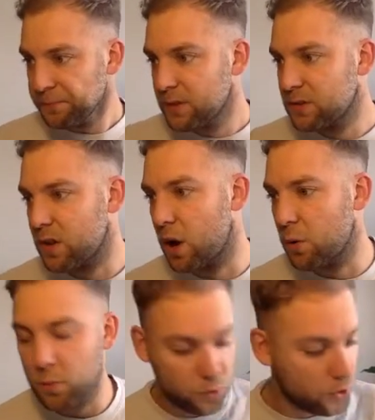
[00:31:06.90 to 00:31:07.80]

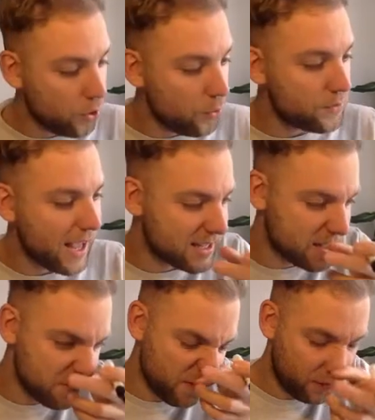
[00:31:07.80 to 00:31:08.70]
So use the
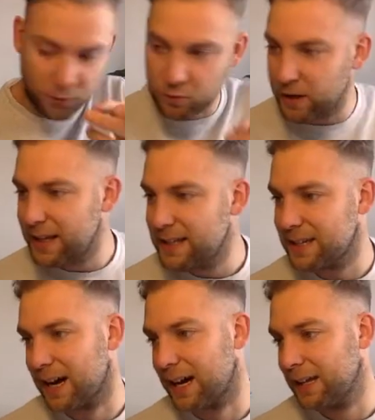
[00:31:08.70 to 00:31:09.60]
estimate 3
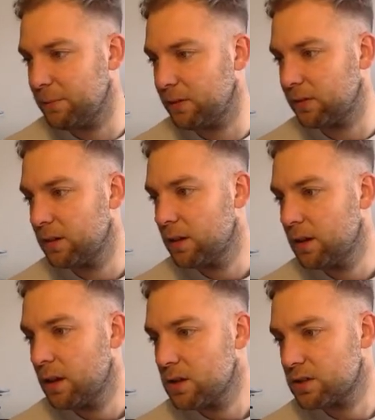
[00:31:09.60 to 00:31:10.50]
times
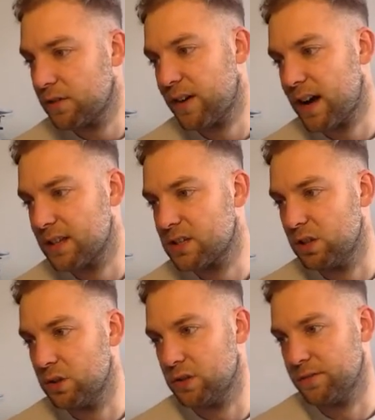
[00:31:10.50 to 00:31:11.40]
to find the
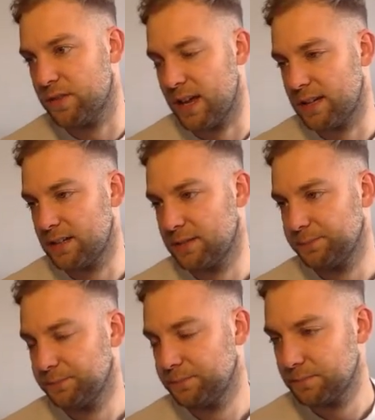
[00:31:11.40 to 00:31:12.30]
solution for this.
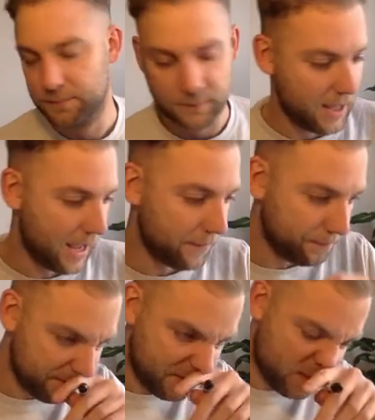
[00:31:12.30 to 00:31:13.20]
Okay,
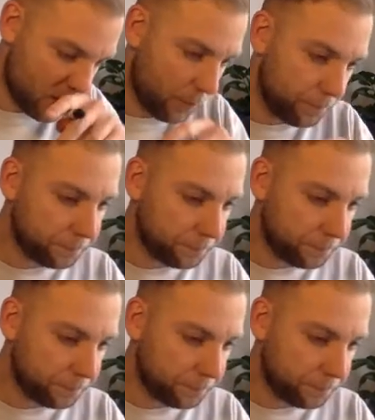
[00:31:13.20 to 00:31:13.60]
so